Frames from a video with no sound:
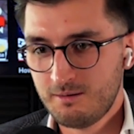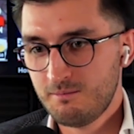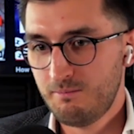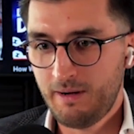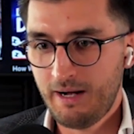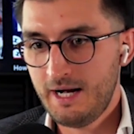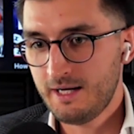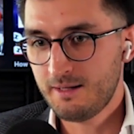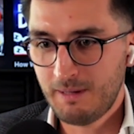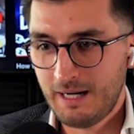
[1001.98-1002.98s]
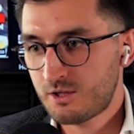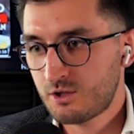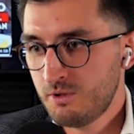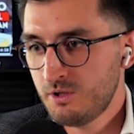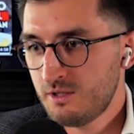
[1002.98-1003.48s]
by the
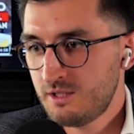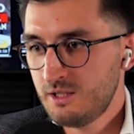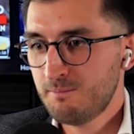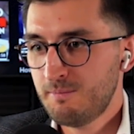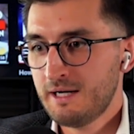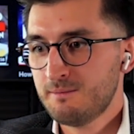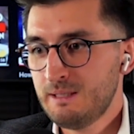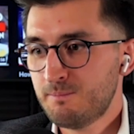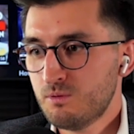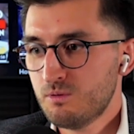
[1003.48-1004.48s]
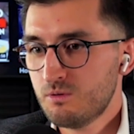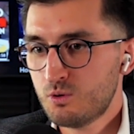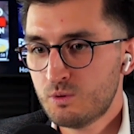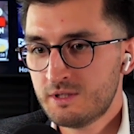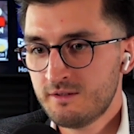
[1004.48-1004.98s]
community, by the people
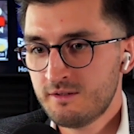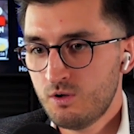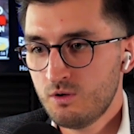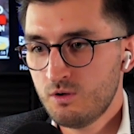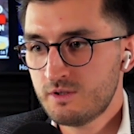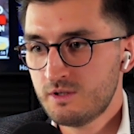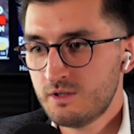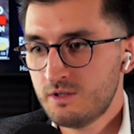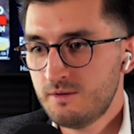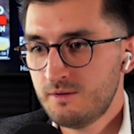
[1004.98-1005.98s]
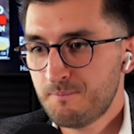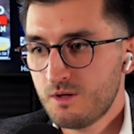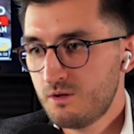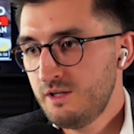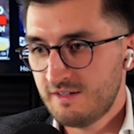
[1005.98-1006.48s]
who are involved,
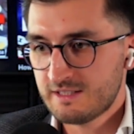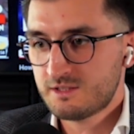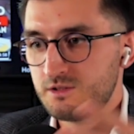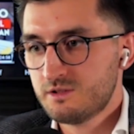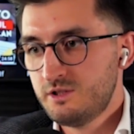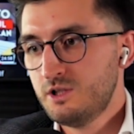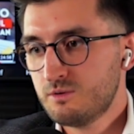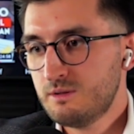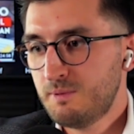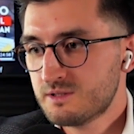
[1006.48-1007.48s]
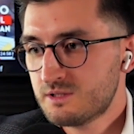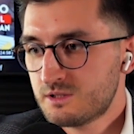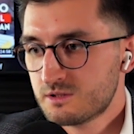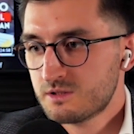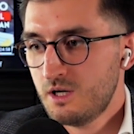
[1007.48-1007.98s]
investors,
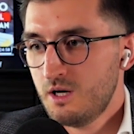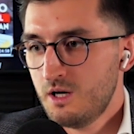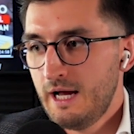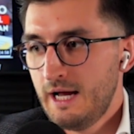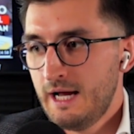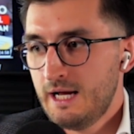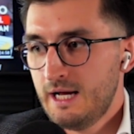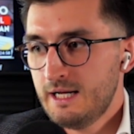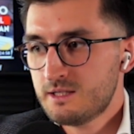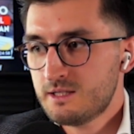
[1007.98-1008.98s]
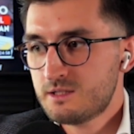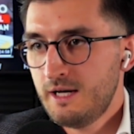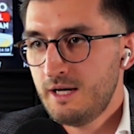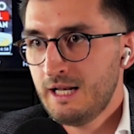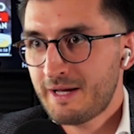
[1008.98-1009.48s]
depositors, and
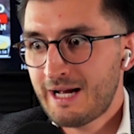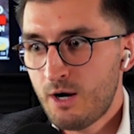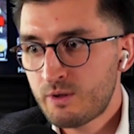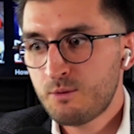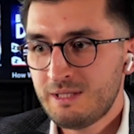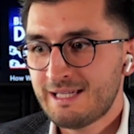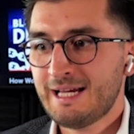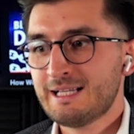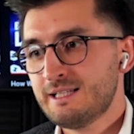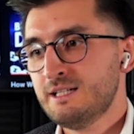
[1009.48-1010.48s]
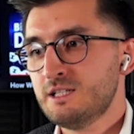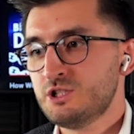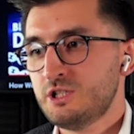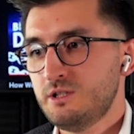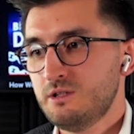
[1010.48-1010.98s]
I'm like, how can we take that
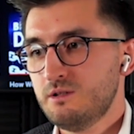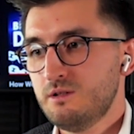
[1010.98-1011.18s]
energy,